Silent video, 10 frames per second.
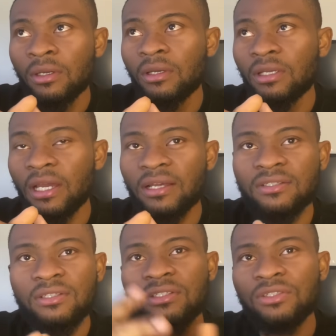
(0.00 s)
Yeah,
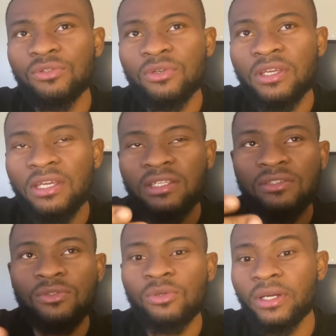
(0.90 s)
in the UK,
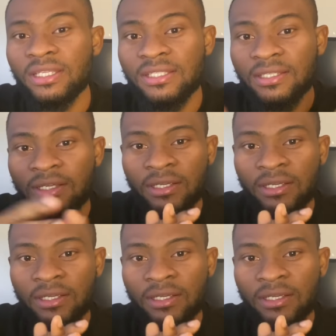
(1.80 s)
US,